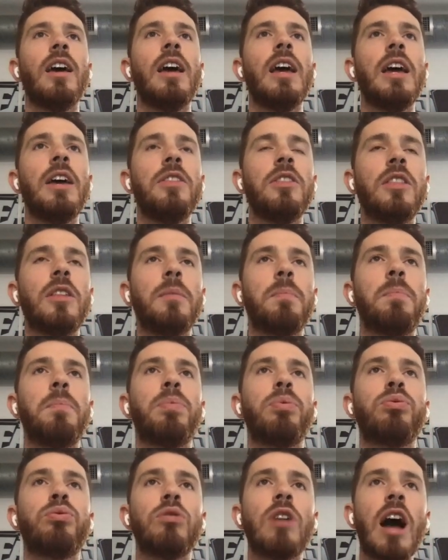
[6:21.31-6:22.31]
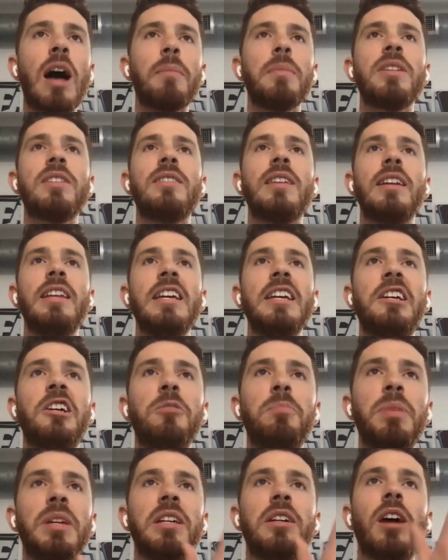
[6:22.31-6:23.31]
in the promise that he
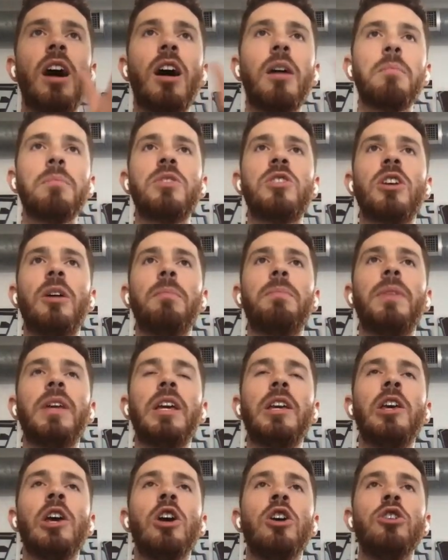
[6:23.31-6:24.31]
could become something.